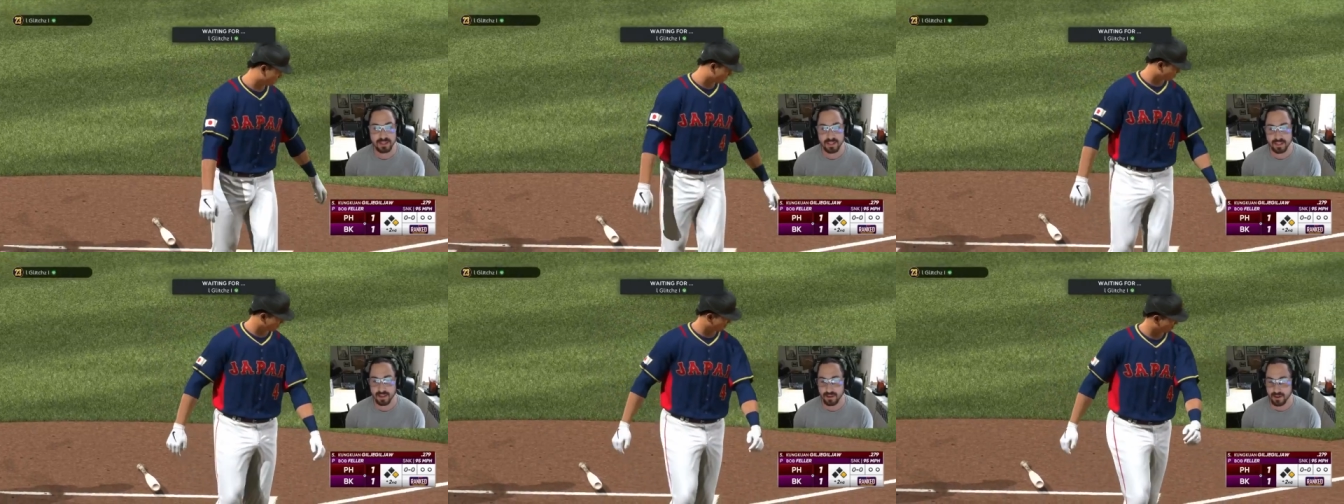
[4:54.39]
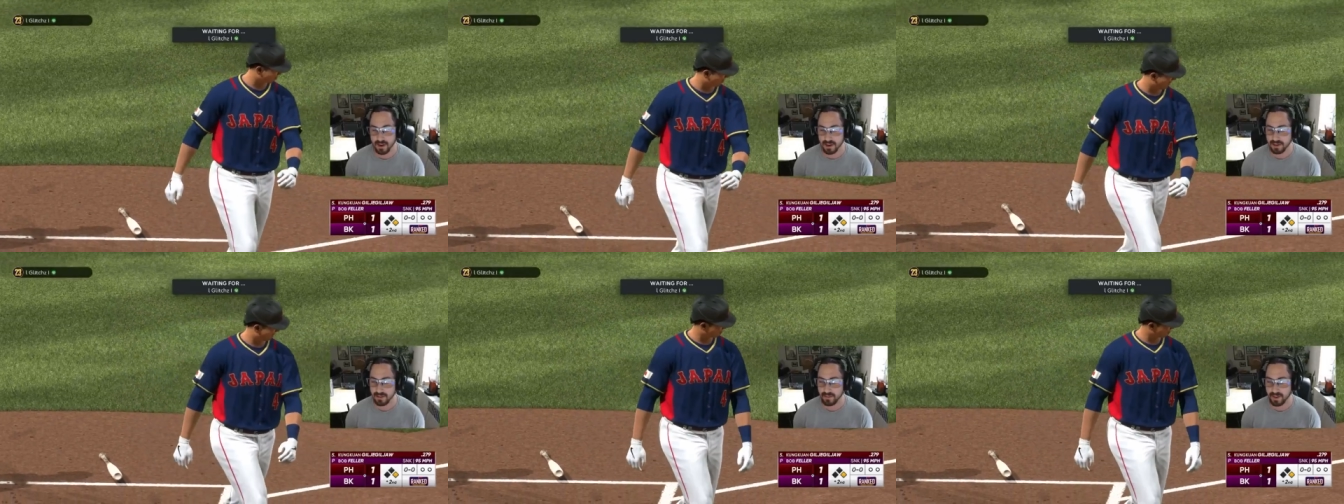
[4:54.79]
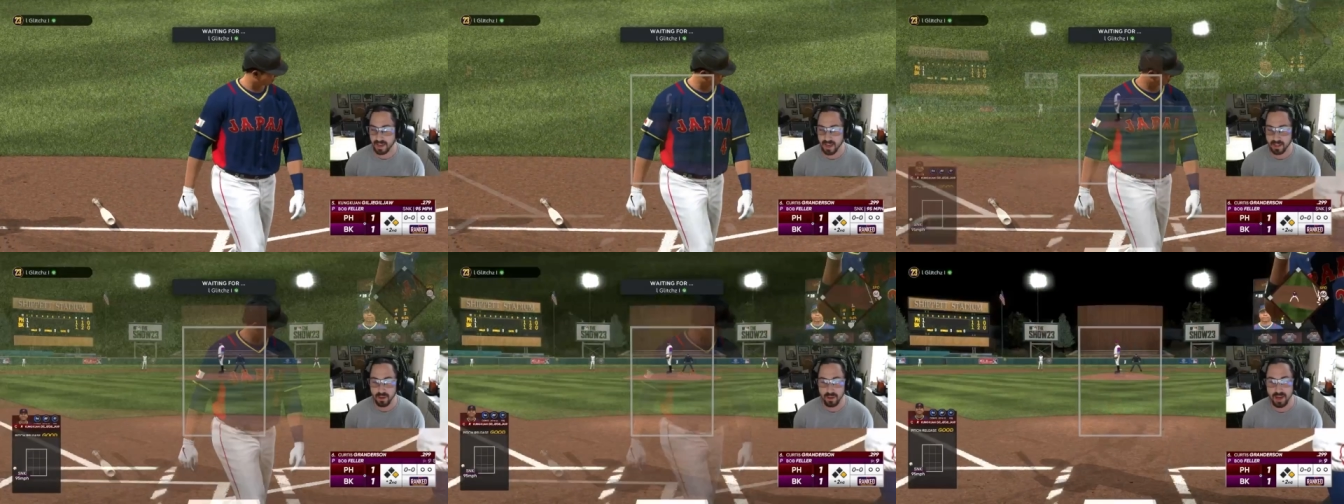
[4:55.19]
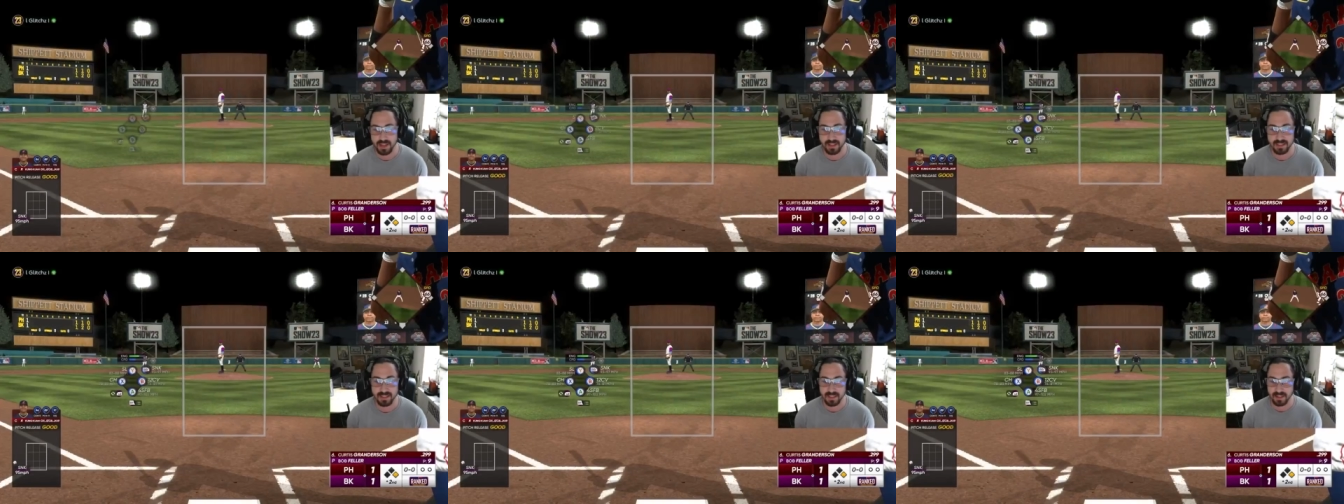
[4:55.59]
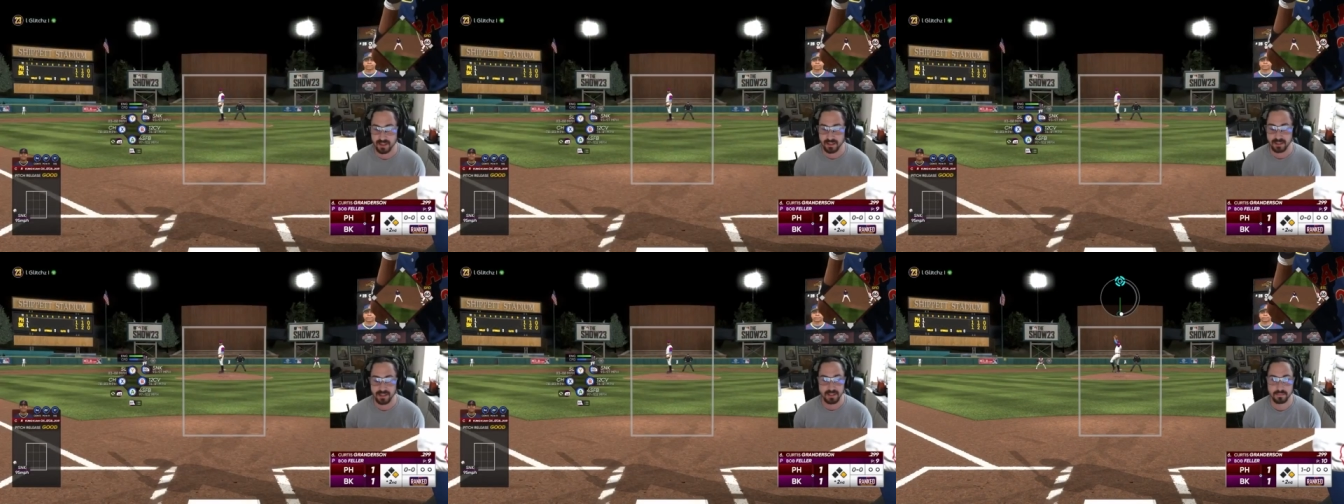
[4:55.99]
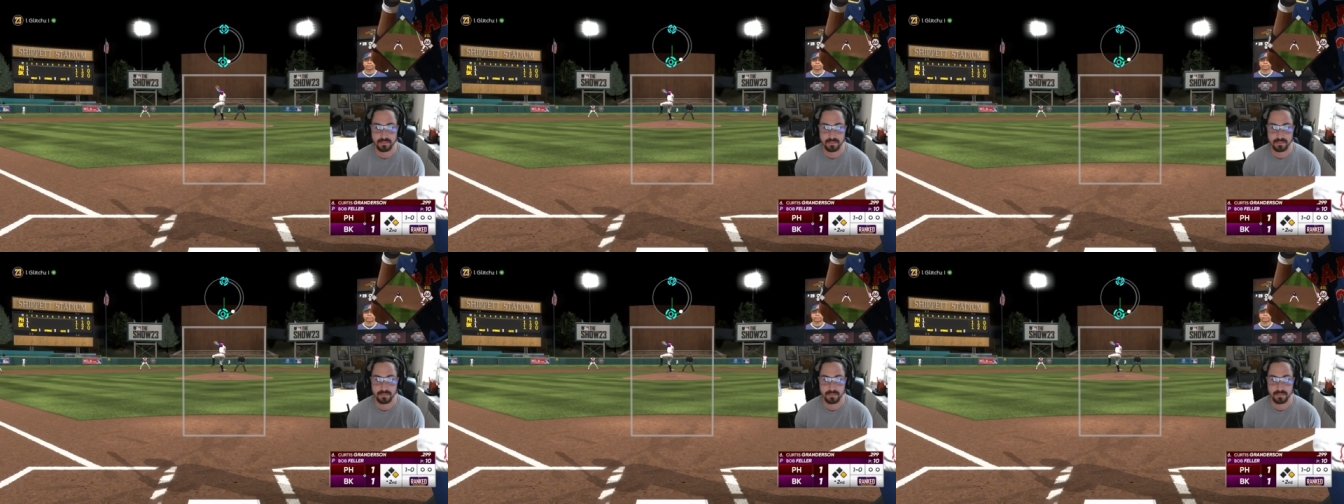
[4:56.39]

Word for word: here, right? If I can't locate these sinkers.